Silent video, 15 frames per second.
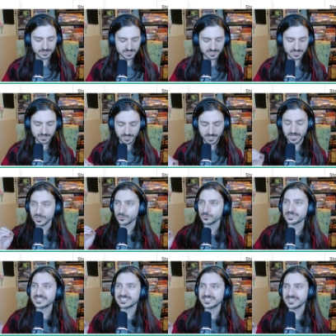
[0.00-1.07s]
to
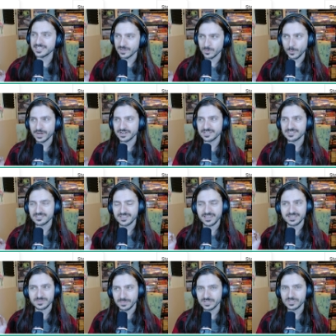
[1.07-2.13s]
increase the awareness
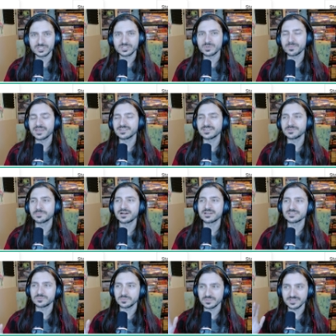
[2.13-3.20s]
as much as humanely
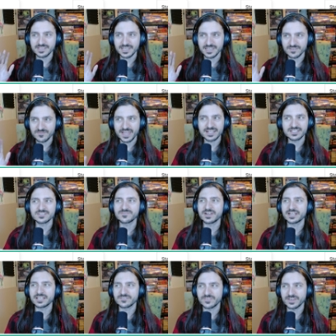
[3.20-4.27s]
possible, the Advanced
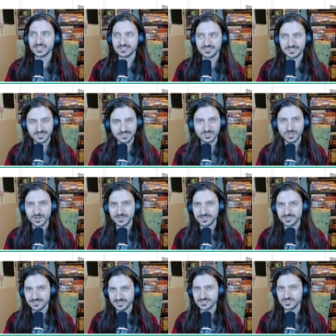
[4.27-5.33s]
Fighting Fantasy
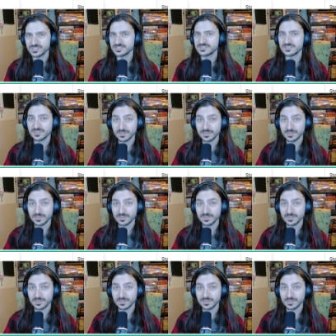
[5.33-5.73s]
Dark Dungeons,